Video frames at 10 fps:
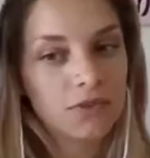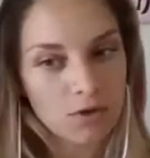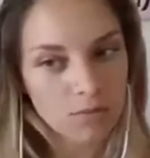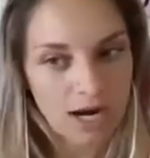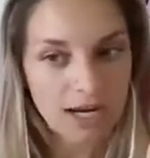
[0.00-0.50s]

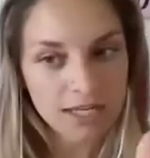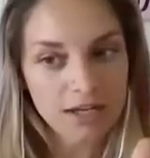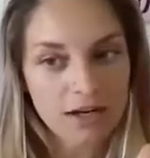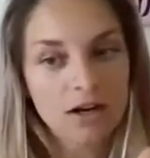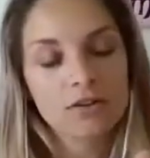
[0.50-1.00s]
They're right
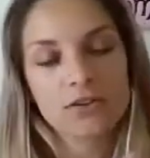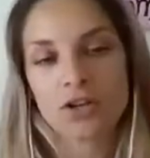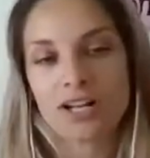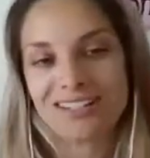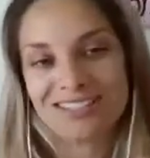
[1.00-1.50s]
here. They're
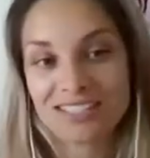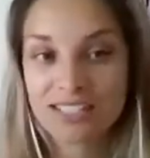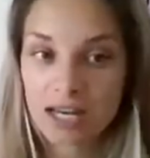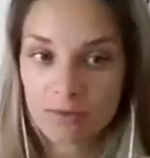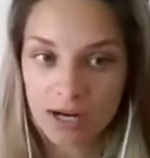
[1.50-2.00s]
going to
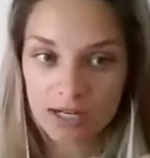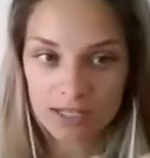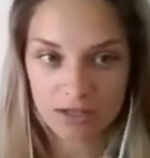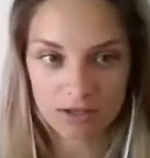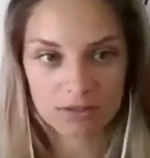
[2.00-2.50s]
stay right
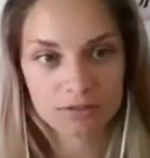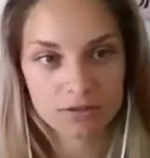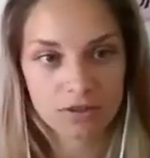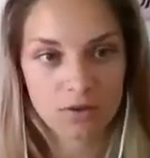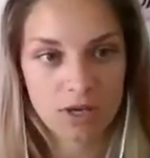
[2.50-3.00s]
here.
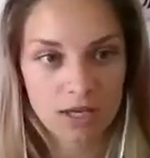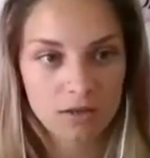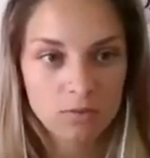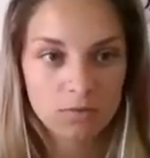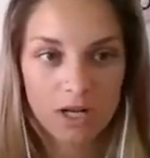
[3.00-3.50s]
Okay.
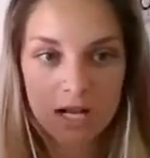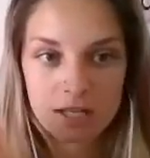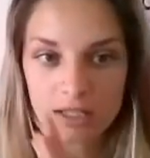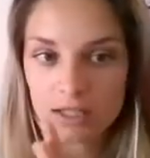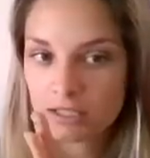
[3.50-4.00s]
We're not going
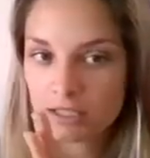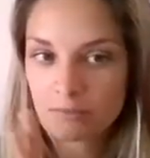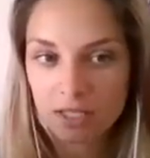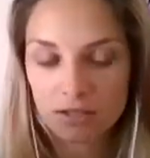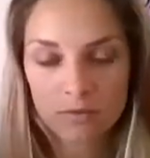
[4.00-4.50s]
to let them
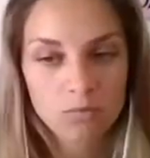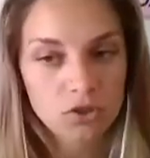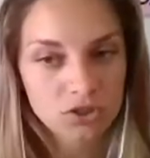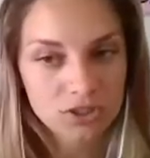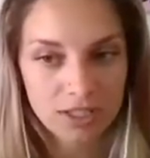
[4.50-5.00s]
in. We're
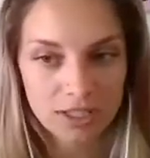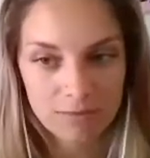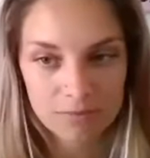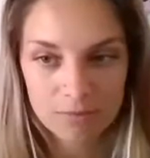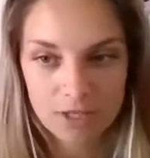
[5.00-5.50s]
just going to
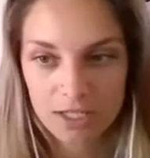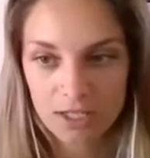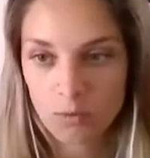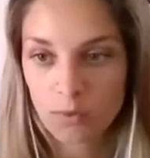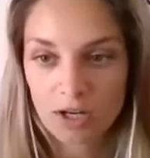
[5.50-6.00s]
keep them right
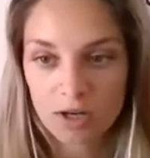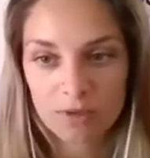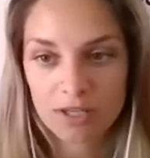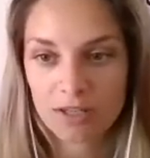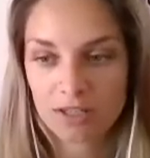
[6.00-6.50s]
here. We're
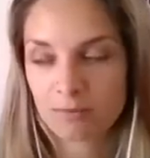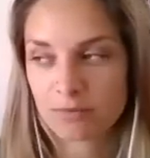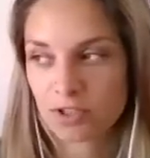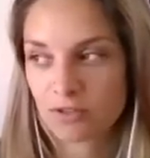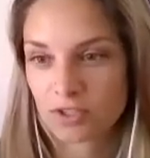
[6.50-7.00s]
being the
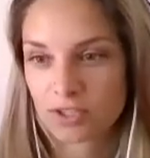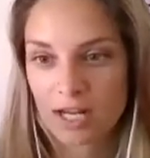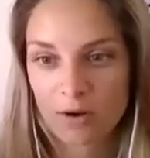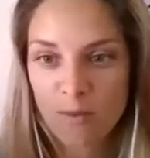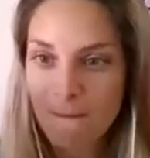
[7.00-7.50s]
observers
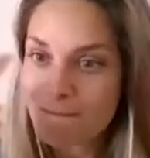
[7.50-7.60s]
now.